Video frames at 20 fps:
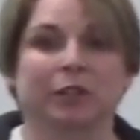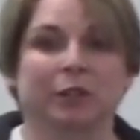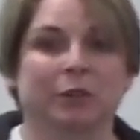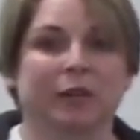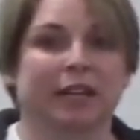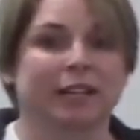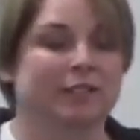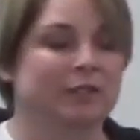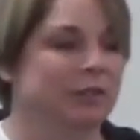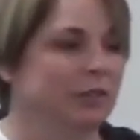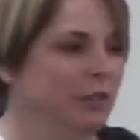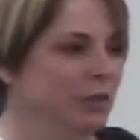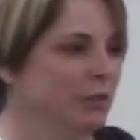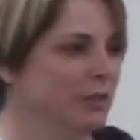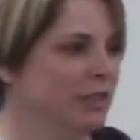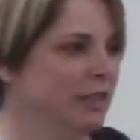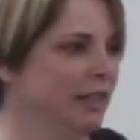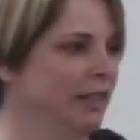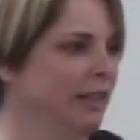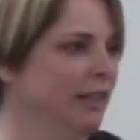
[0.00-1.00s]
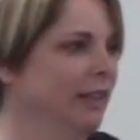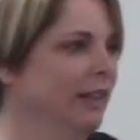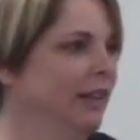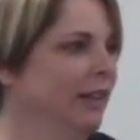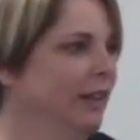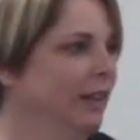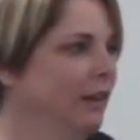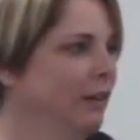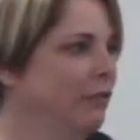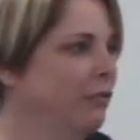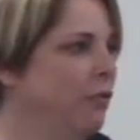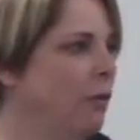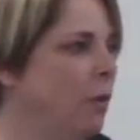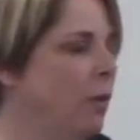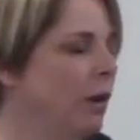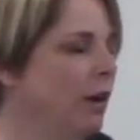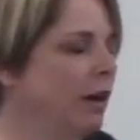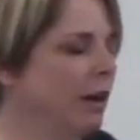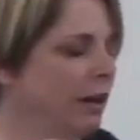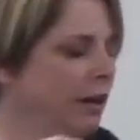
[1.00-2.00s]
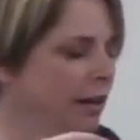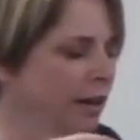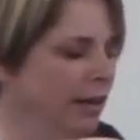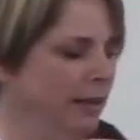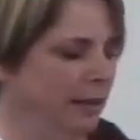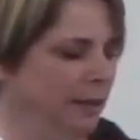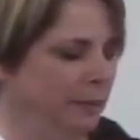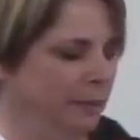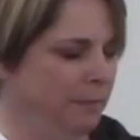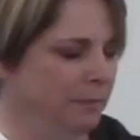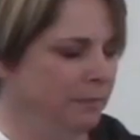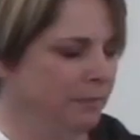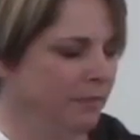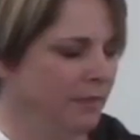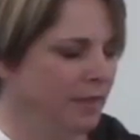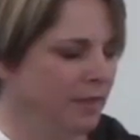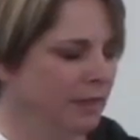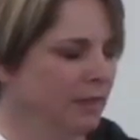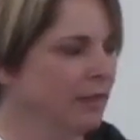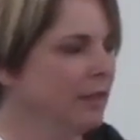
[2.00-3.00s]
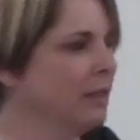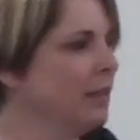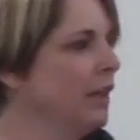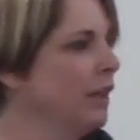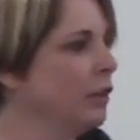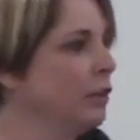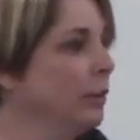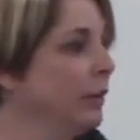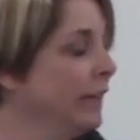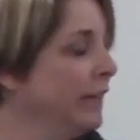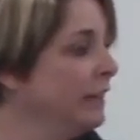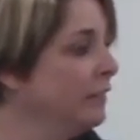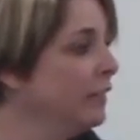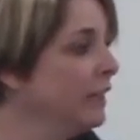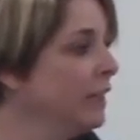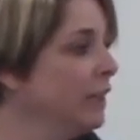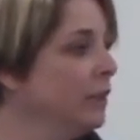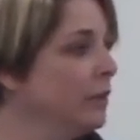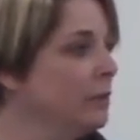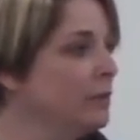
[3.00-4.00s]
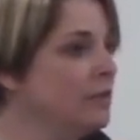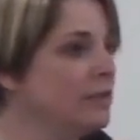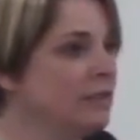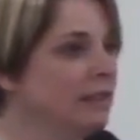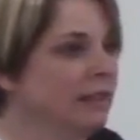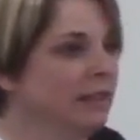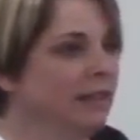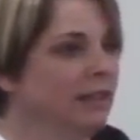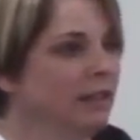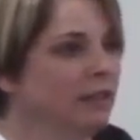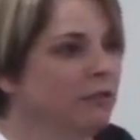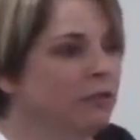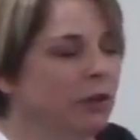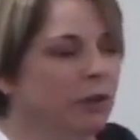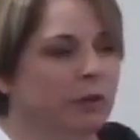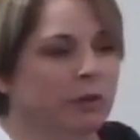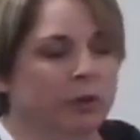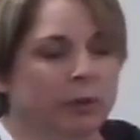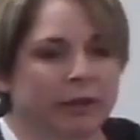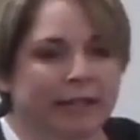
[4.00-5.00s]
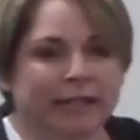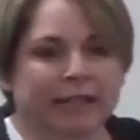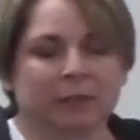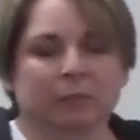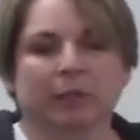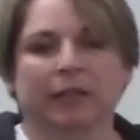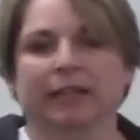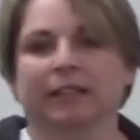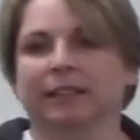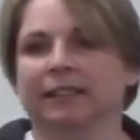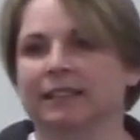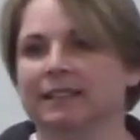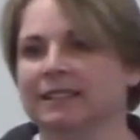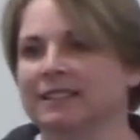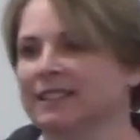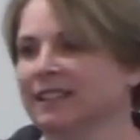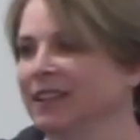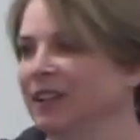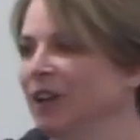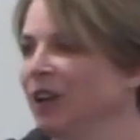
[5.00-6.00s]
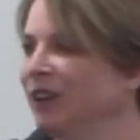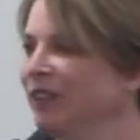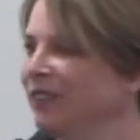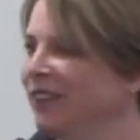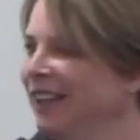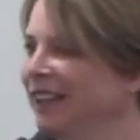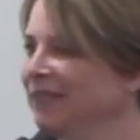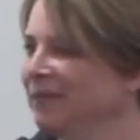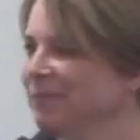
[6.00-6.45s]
you guys are using for creating videos, for creating playlists, and all of that.